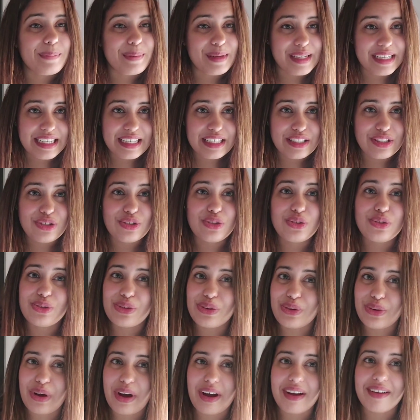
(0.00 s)
Please
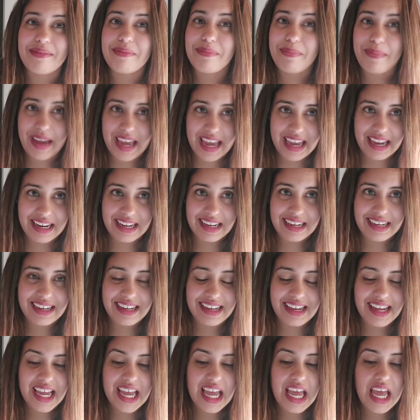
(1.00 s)
do not
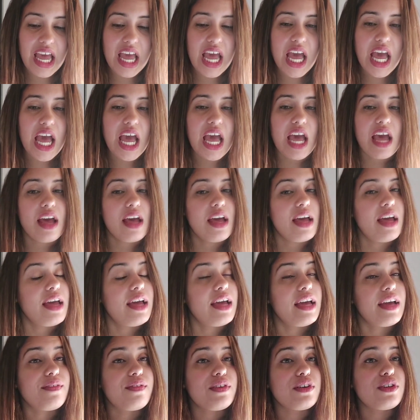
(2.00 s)
panic.
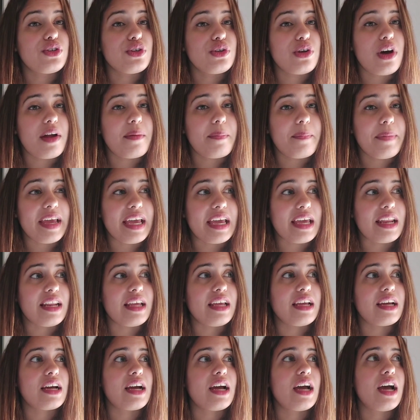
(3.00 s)
If you do not
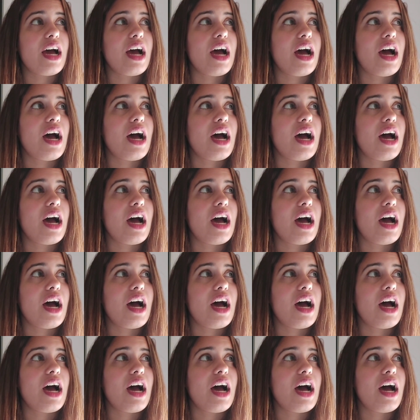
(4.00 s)
panic,